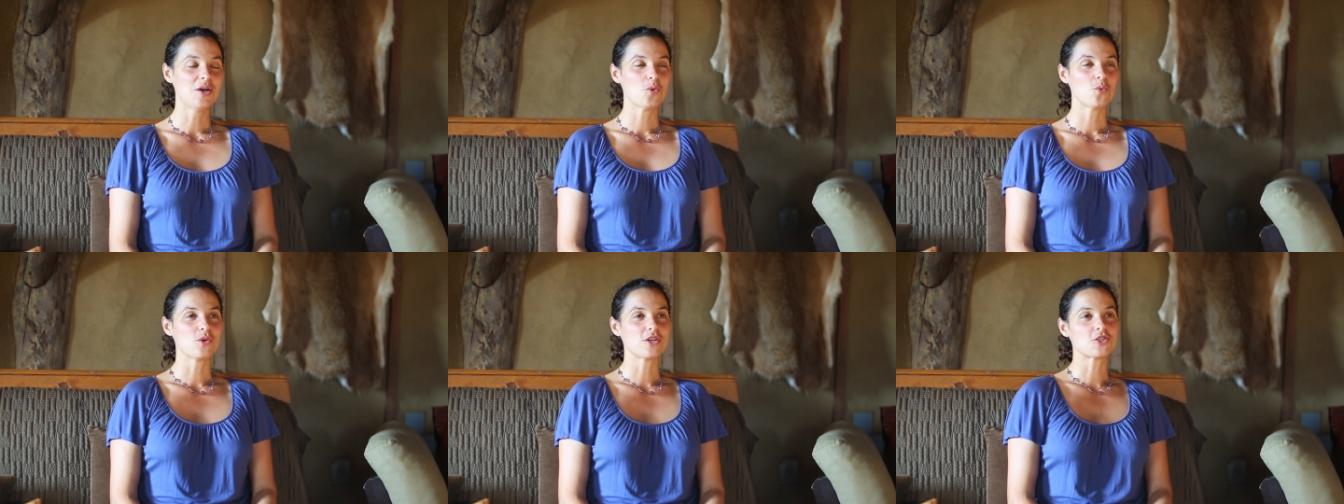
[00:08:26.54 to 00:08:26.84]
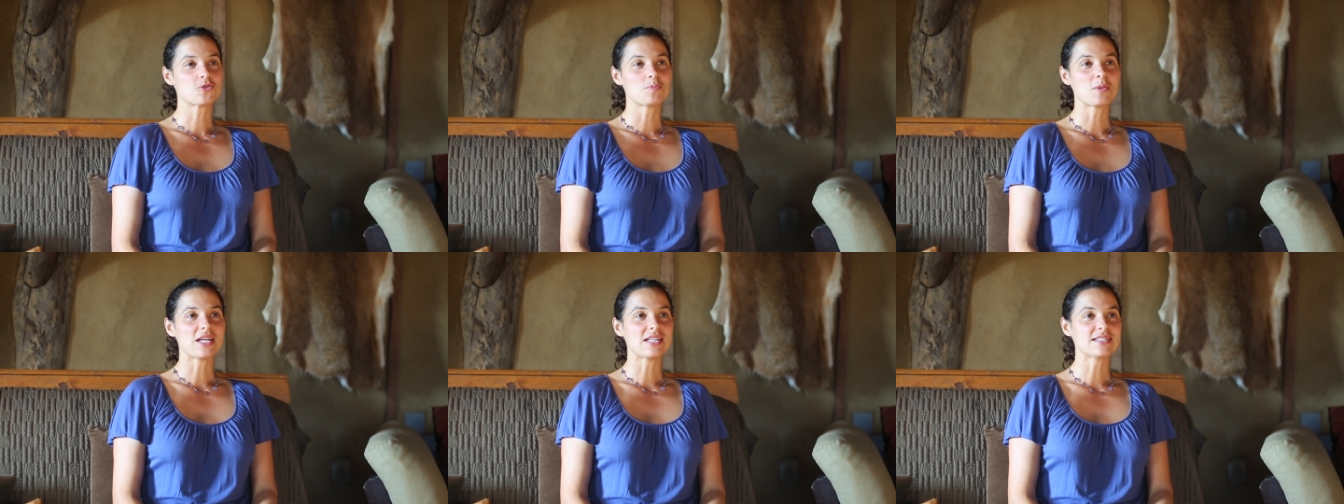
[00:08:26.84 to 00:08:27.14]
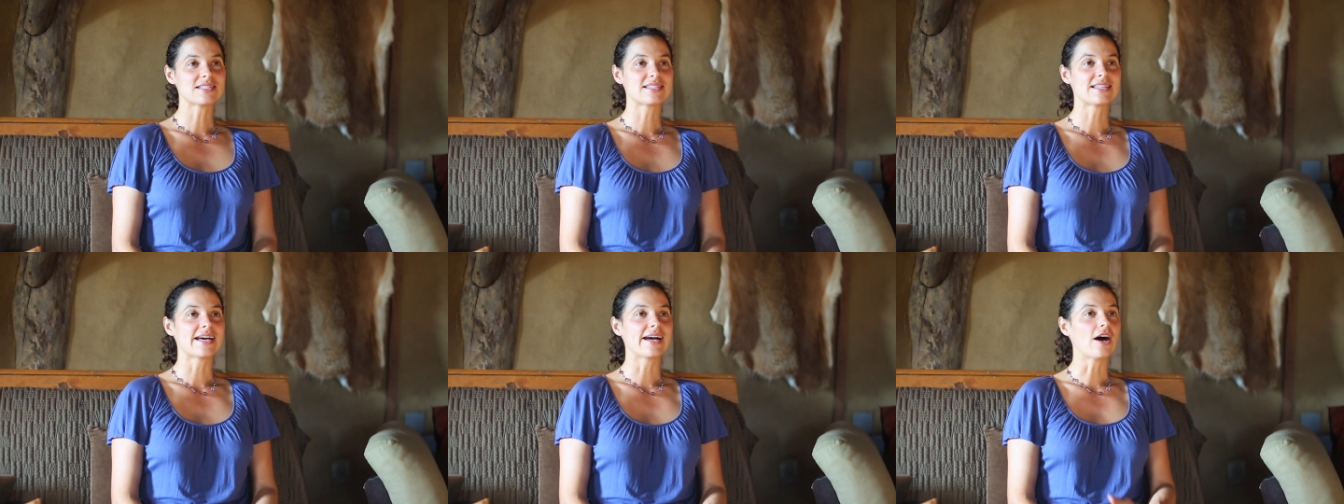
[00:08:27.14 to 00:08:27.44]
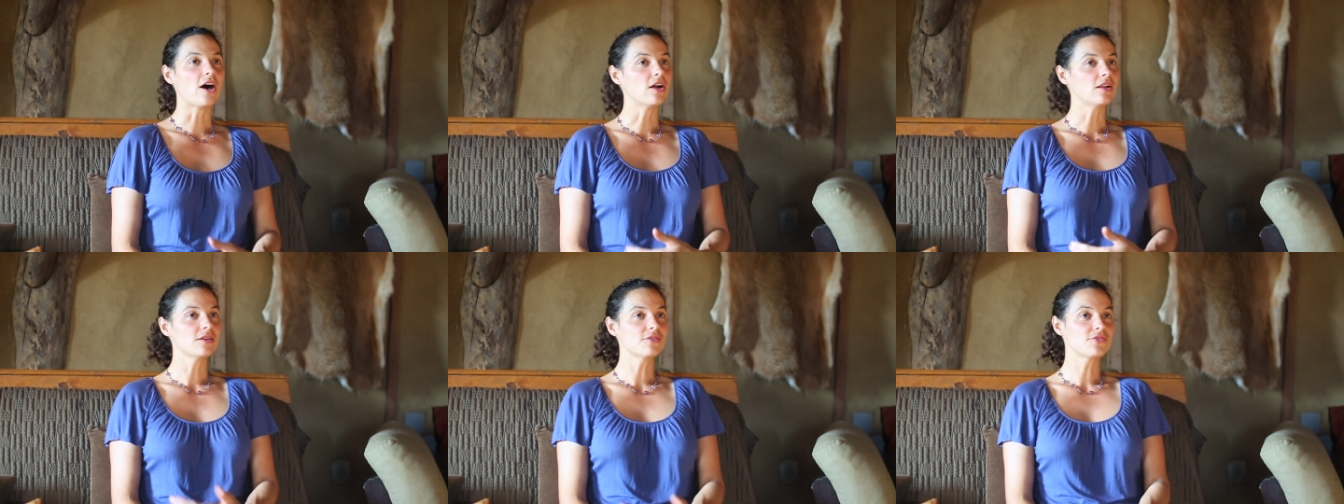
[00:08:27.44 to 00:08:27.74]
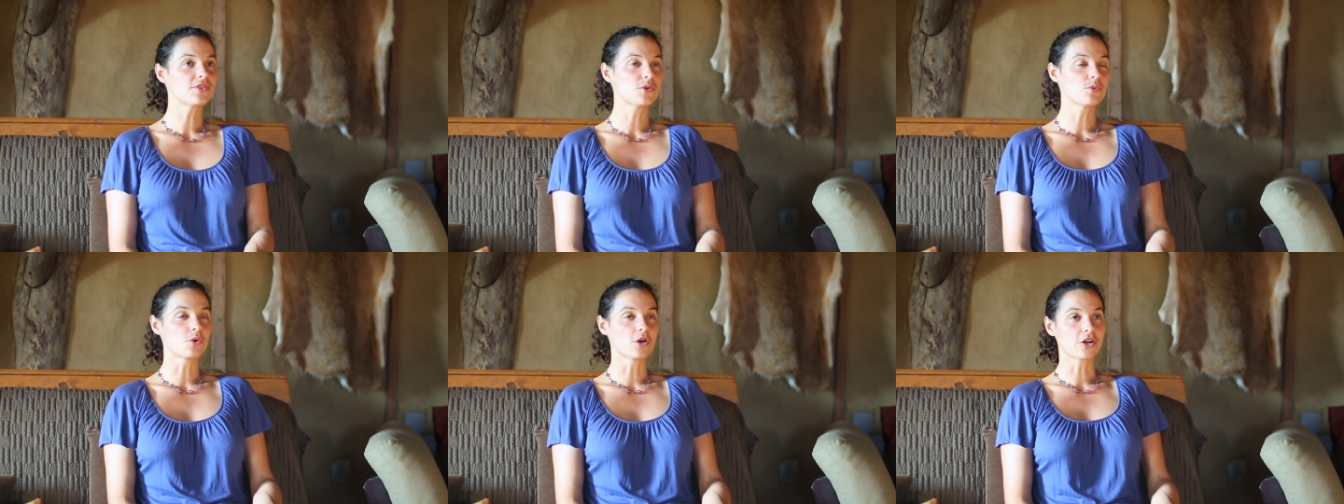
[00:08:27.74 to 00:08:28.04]
which means that all
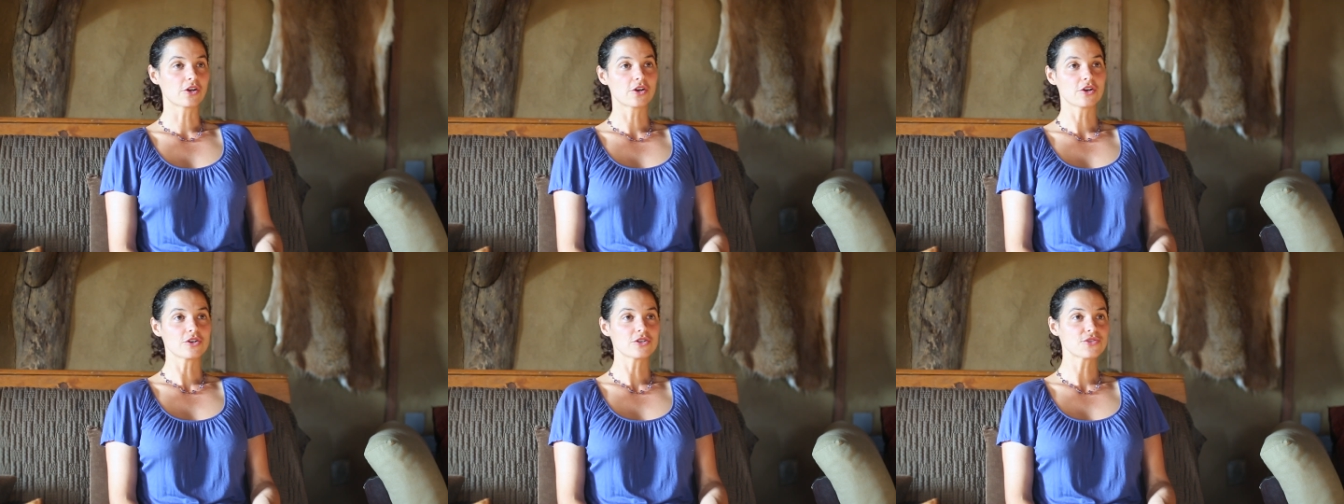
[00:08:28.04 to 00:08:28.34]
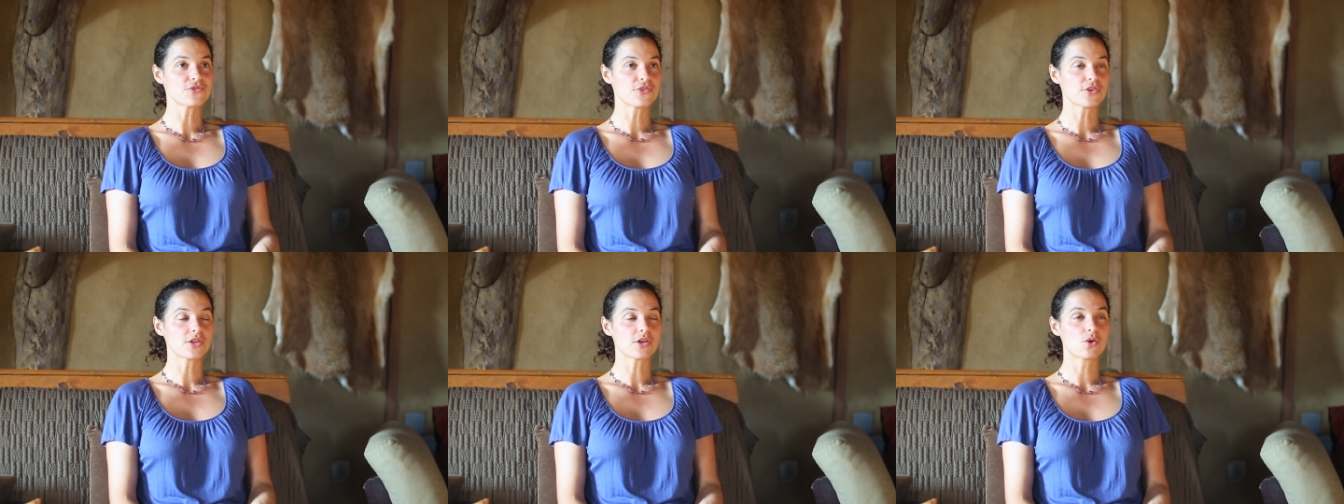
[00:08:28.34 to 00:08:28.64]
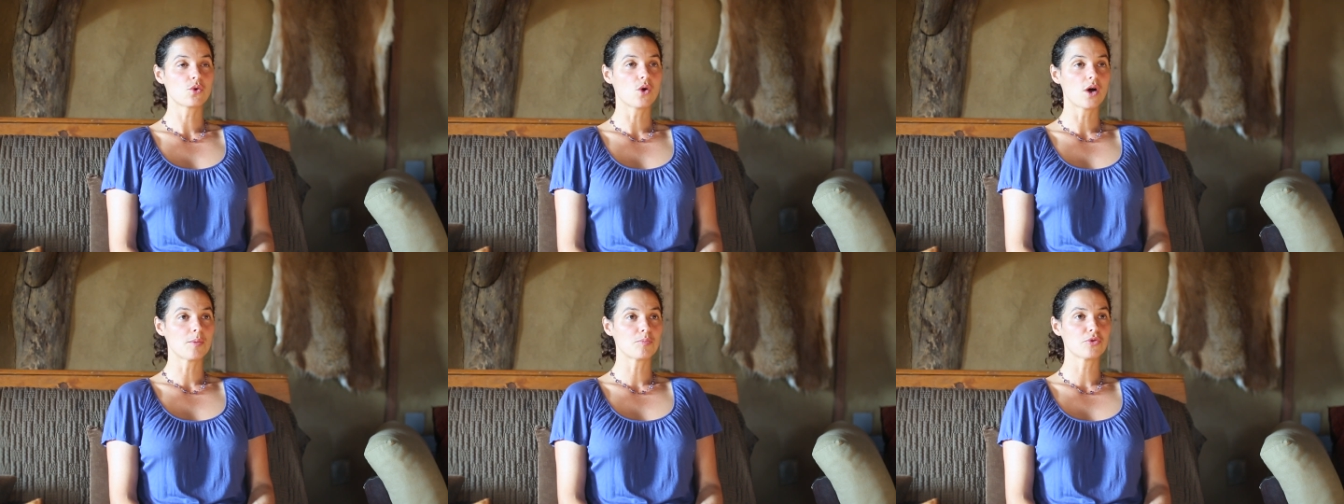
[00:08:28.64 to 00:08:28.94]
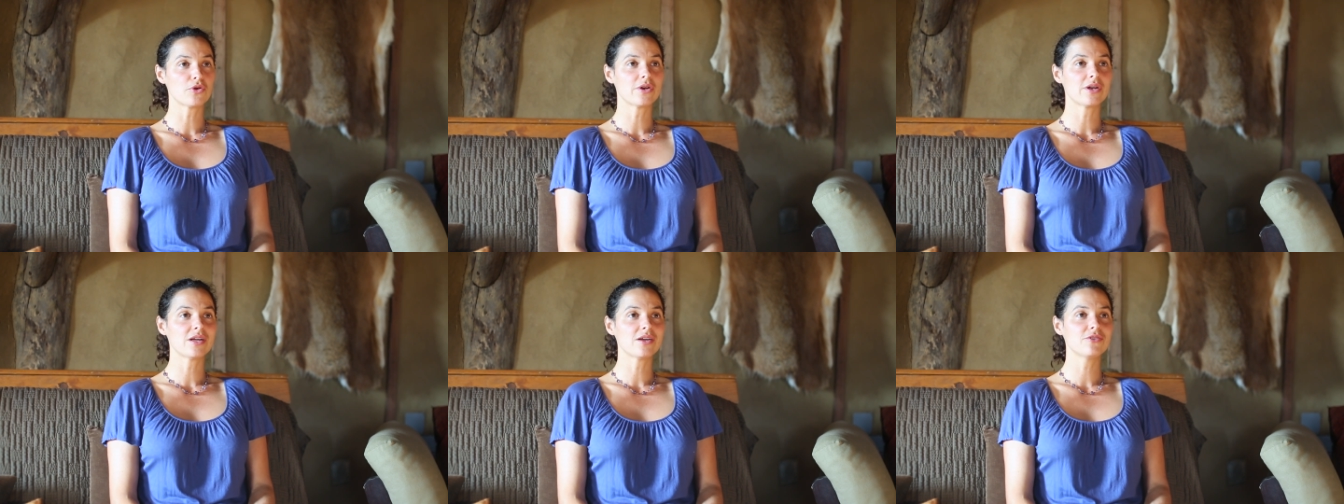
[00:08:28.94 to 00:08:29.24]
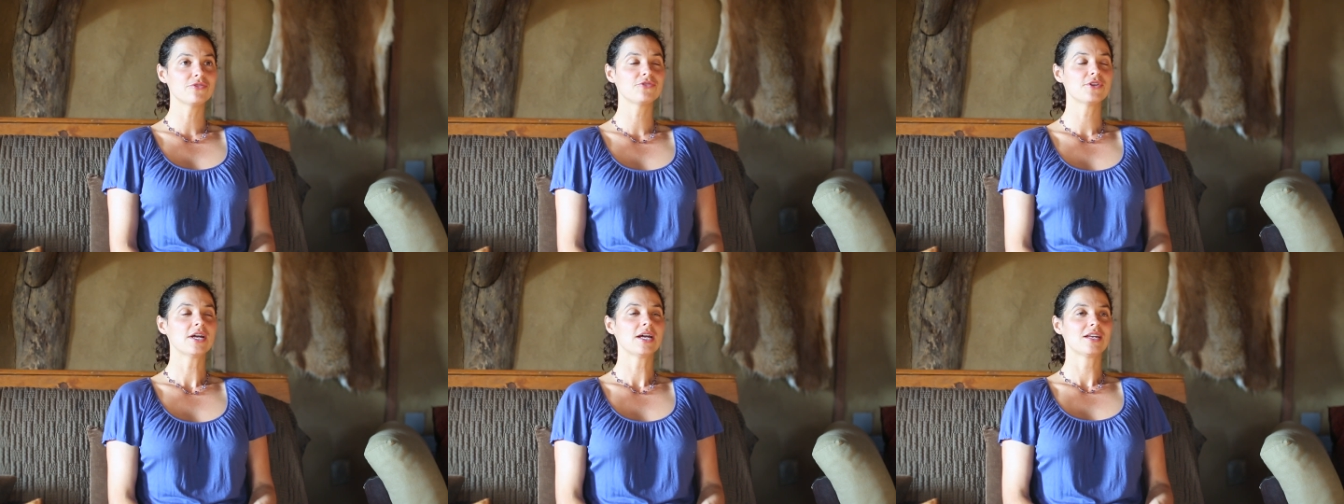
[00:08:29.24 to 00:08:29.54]
of the workers for the
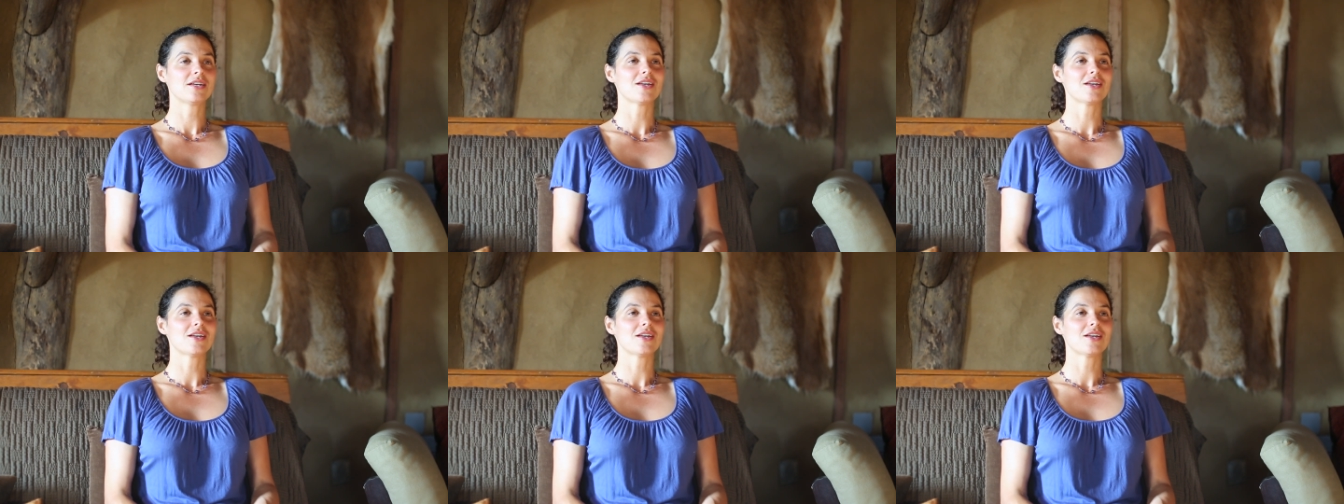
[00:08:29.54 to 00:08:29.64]
cooperative,